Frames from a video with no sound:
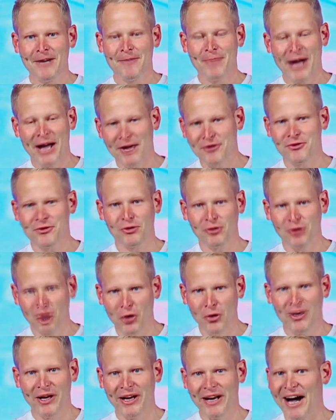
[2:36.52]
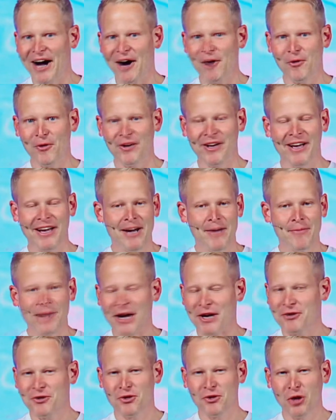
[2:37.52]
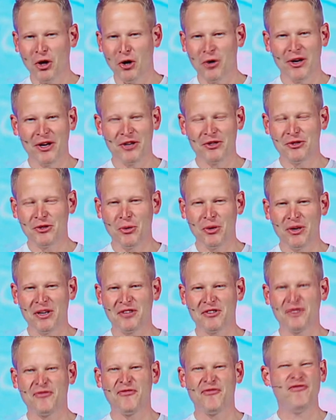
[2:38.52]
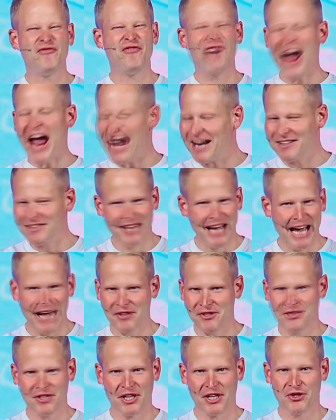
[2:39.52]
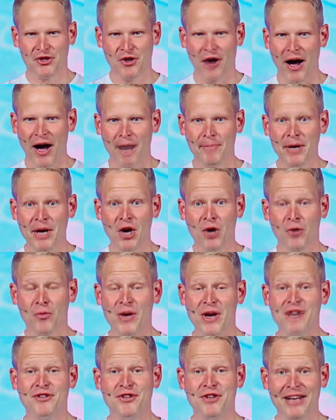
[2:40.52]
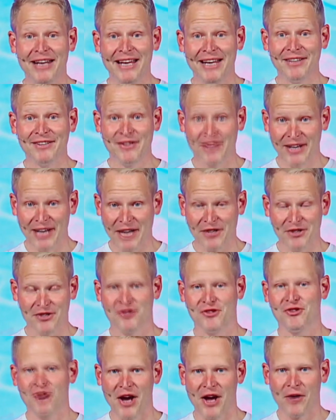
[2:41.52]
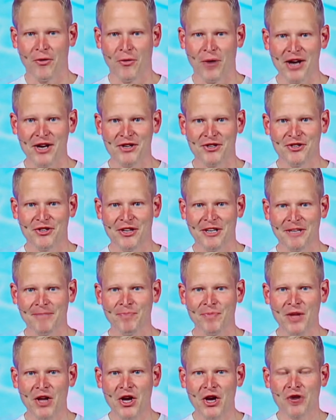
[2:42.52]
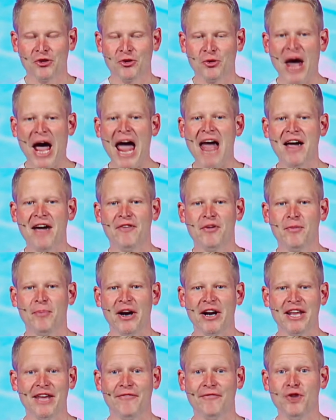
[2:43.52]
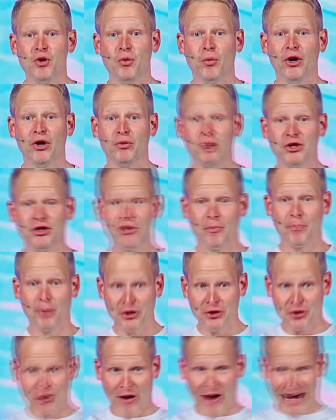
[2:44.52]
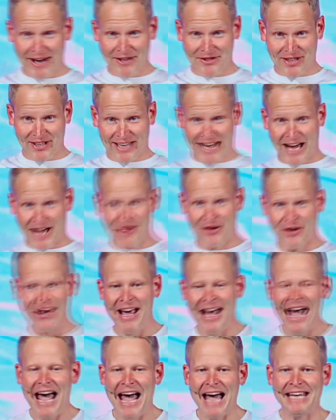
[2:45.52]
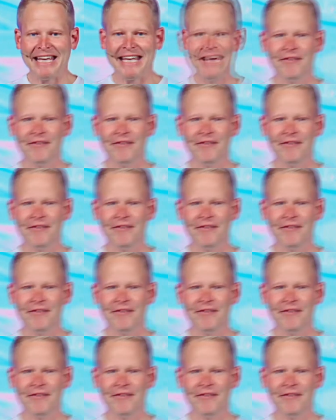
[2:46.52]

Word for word: Pastor Logan Howard. Pastor Logan is doing a fantastic job reaching into the next generation. So, hey, everybody, if you would, would you put your hands together and